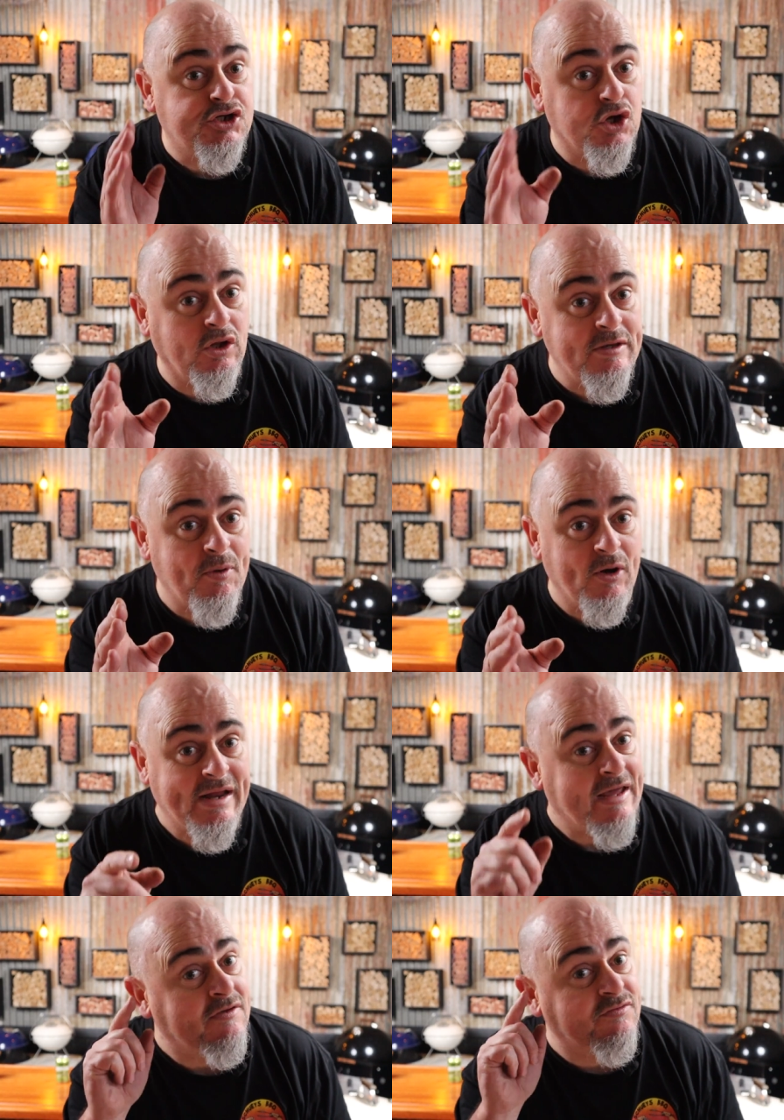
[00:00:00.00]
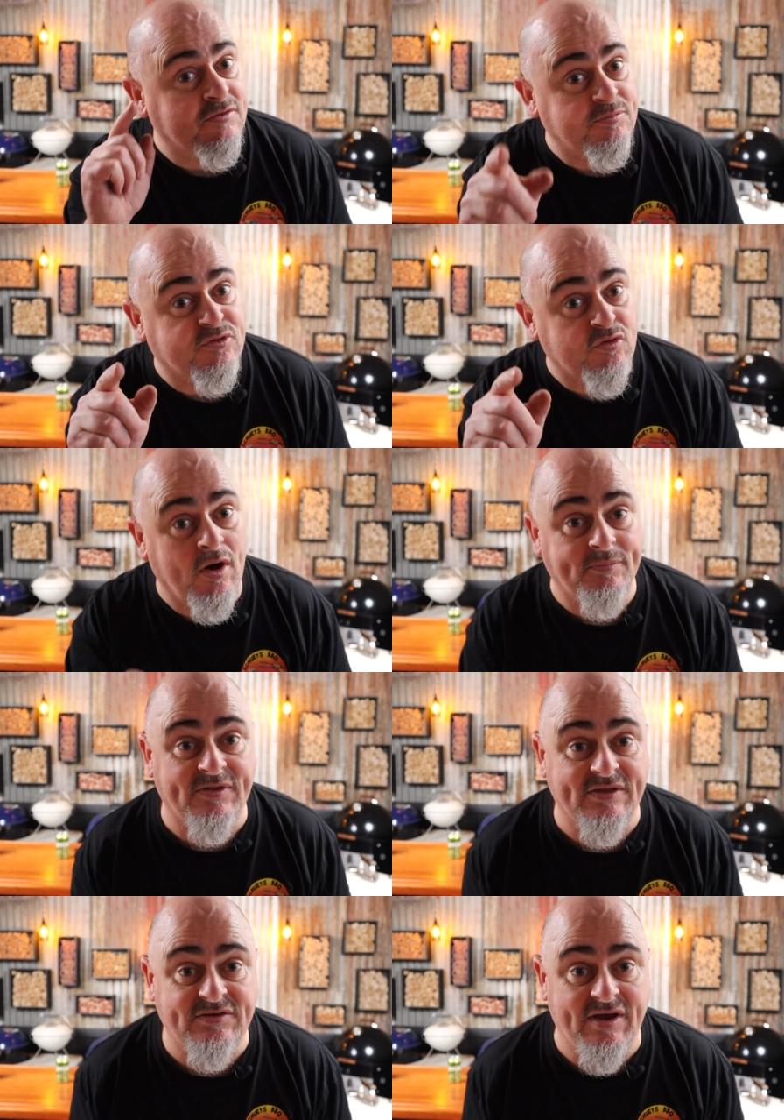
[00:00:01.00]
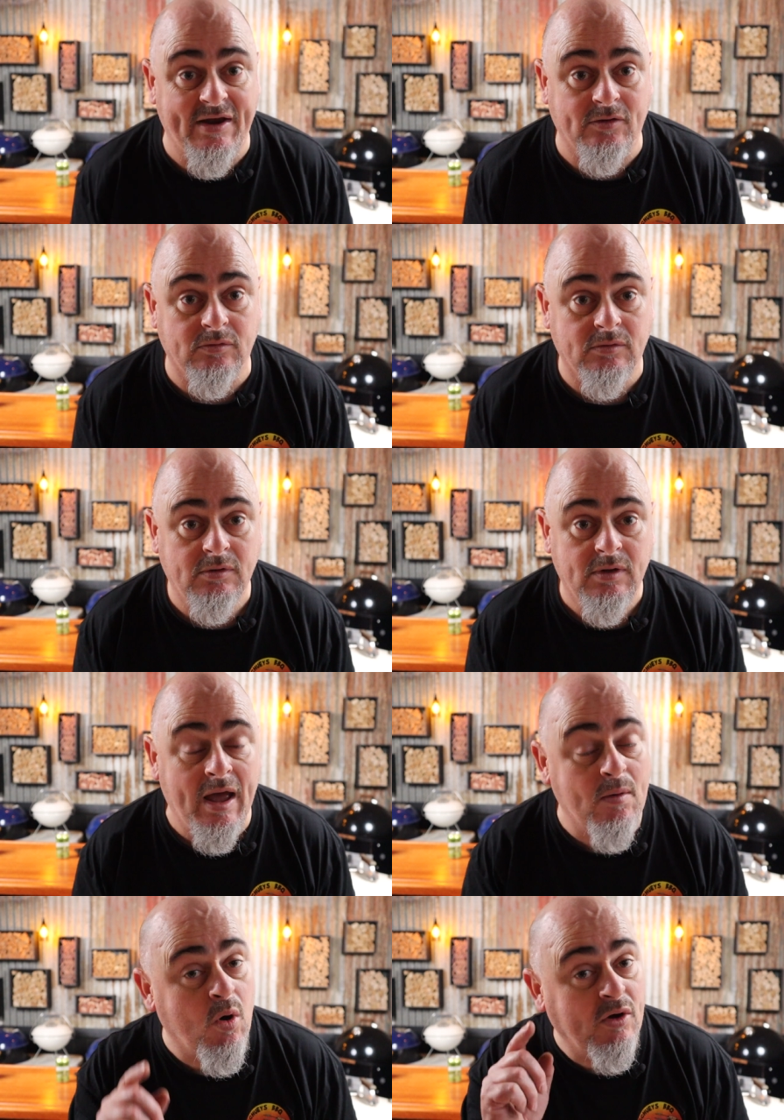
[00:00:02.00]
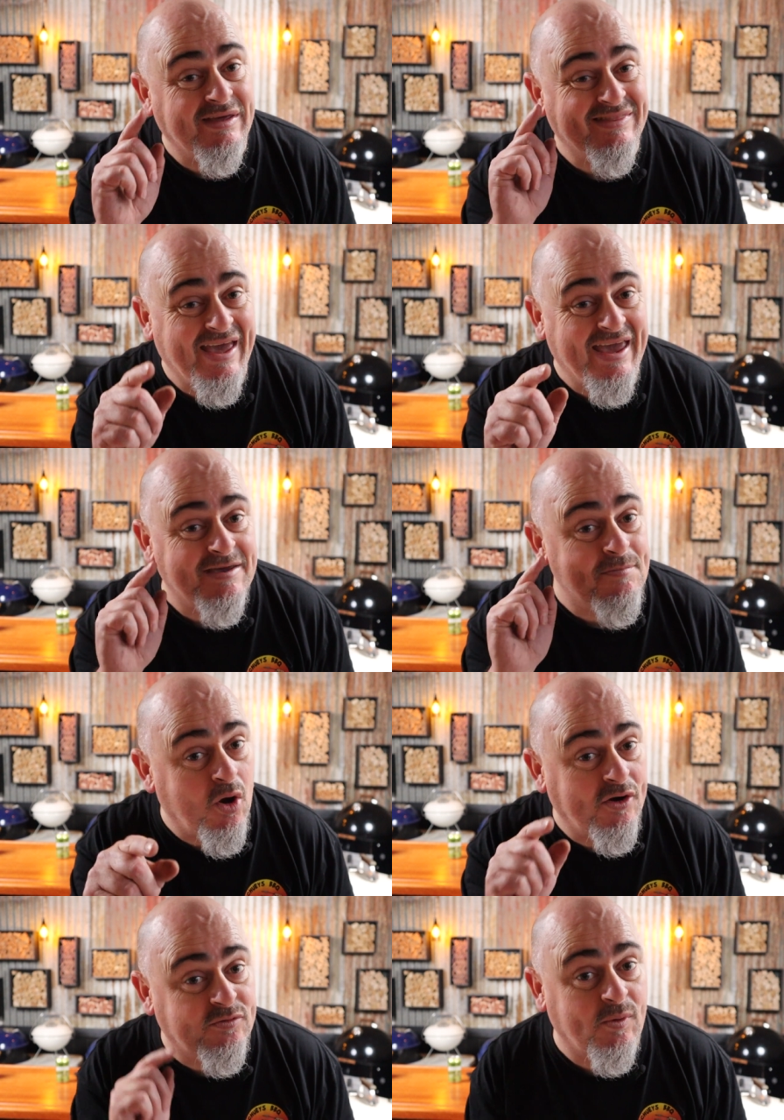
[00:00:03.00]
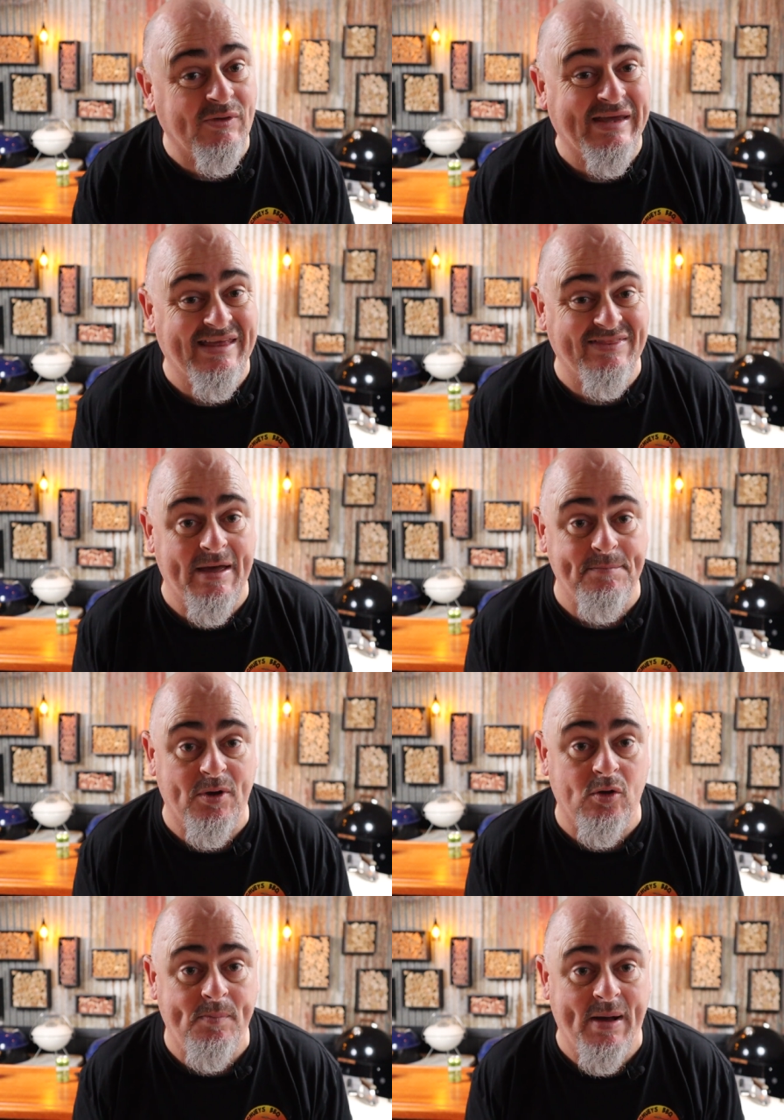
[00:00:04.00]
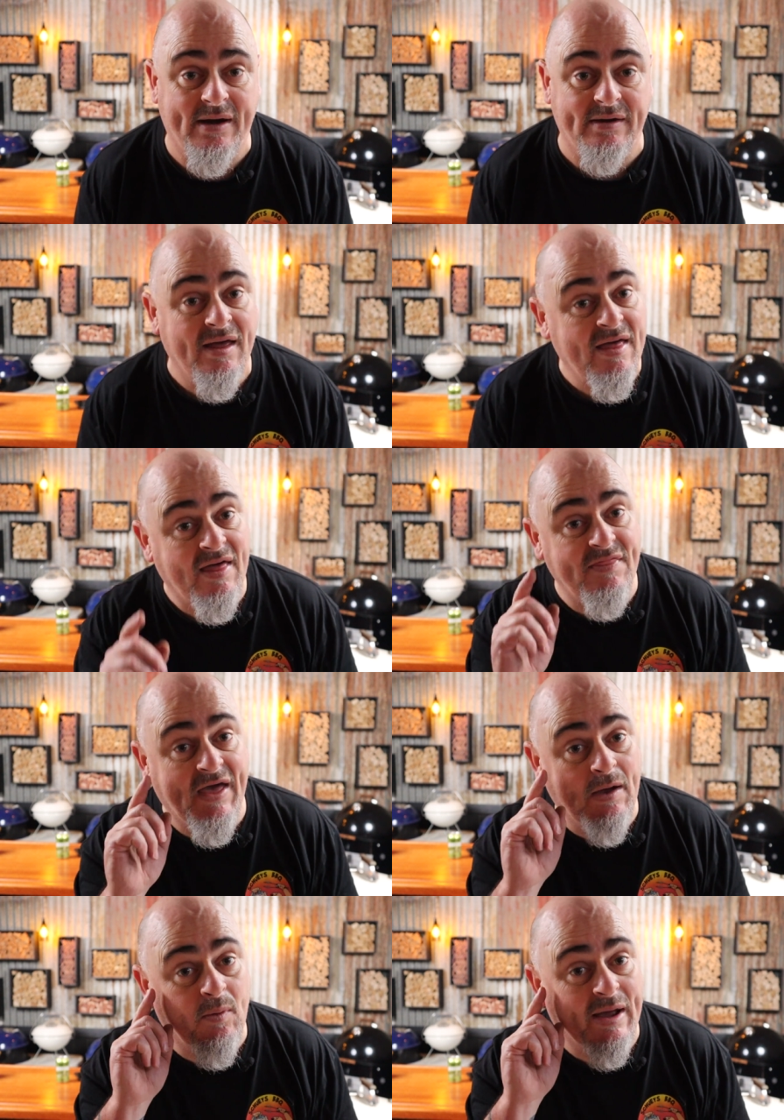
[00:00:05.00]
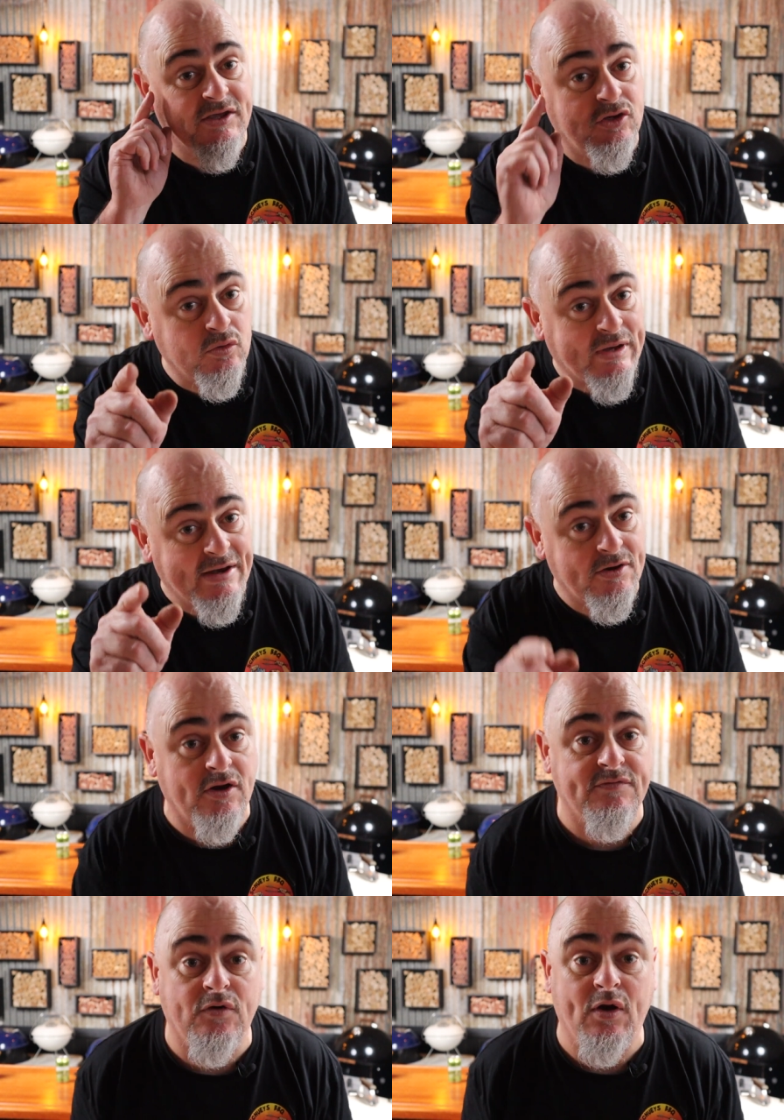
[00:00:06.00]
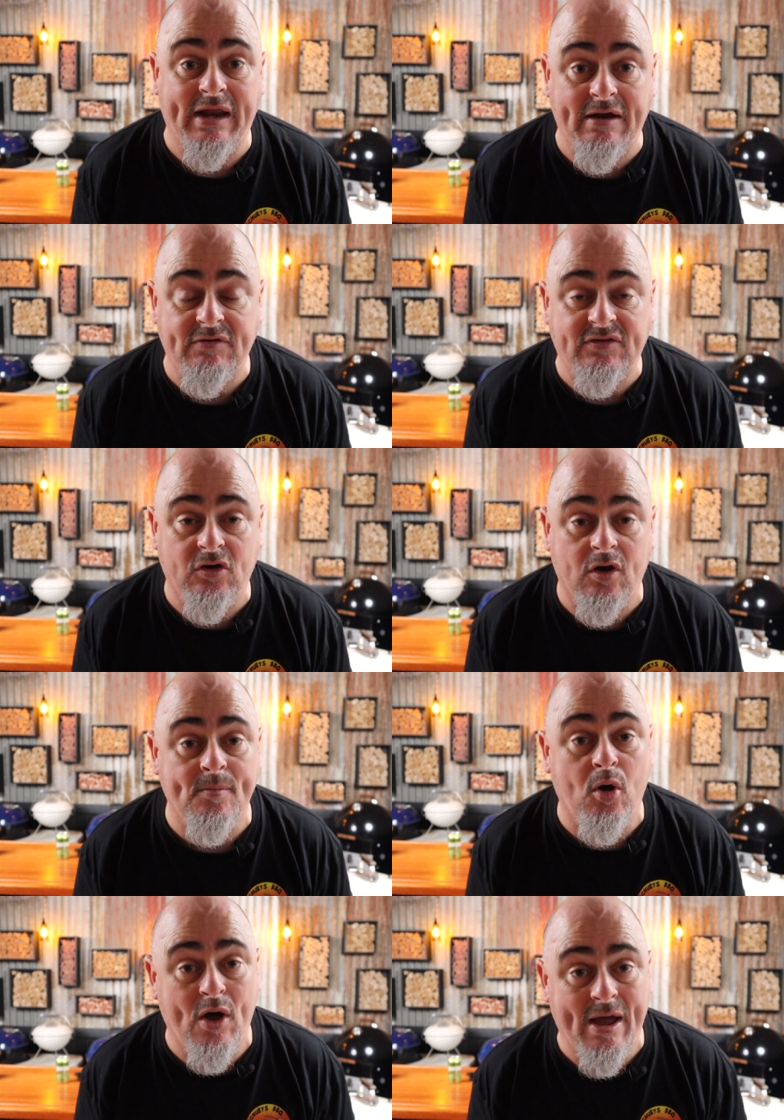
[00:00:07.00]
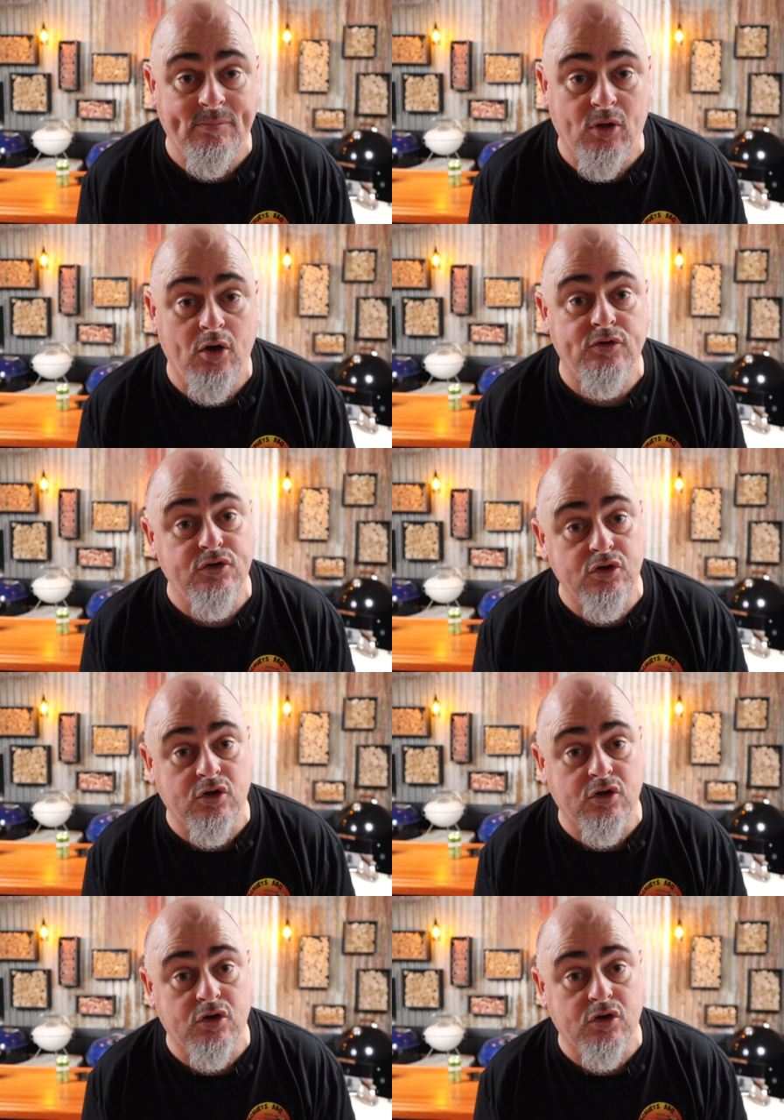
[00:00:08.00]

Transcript: Surely by now you've subscribed to the channel. And while you're there, you might as well hit that bell button. and that way you'll get notified every time I upload new